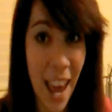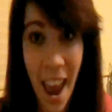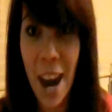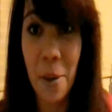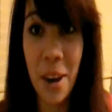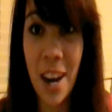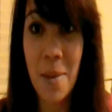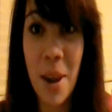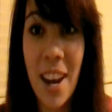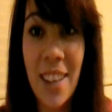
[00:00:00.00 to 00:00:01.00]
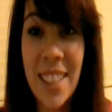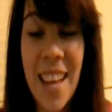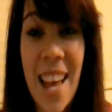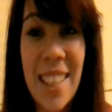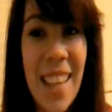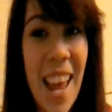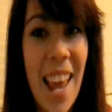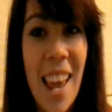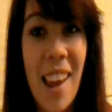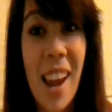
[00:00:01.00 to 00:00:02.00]
care what anybody else says
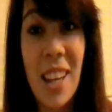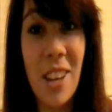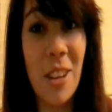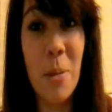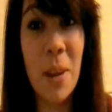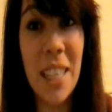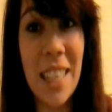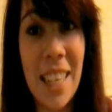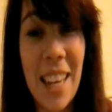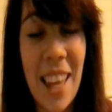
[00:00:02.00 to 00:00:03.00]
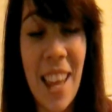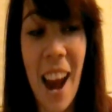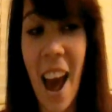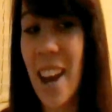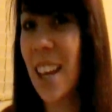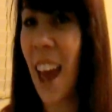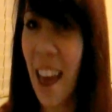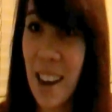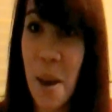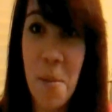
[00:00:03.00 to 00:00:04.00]
and you're the reason that I
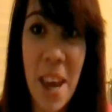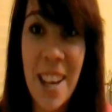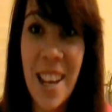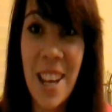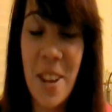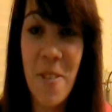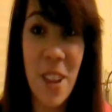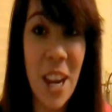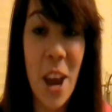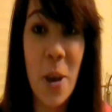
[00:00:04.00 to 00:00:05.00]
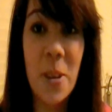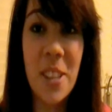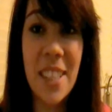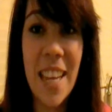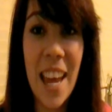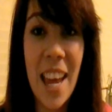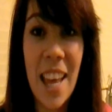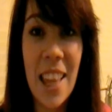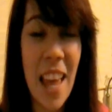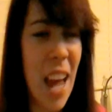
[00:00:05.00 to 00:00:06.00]
can make videos
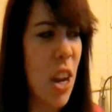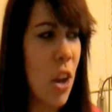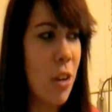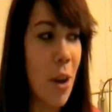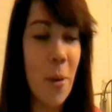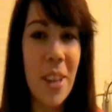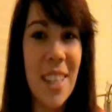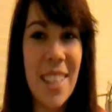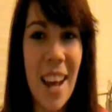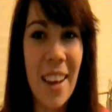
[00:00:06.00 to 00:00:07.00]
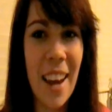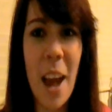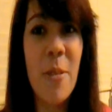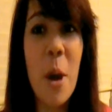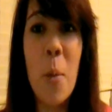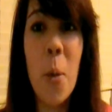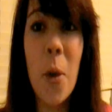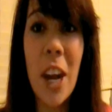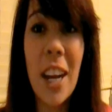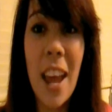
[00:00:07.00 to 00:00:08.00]
that totally suck and have no
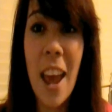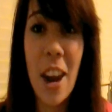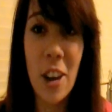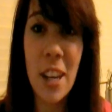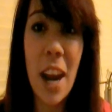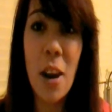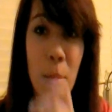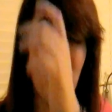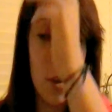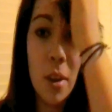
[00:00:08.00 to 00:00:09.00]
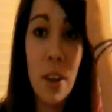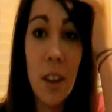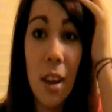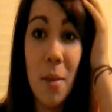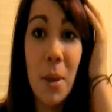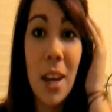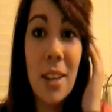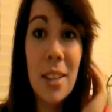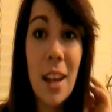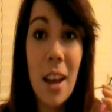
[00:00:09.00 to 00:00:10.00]
point and are terrible
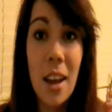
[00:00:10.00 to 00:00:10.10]
because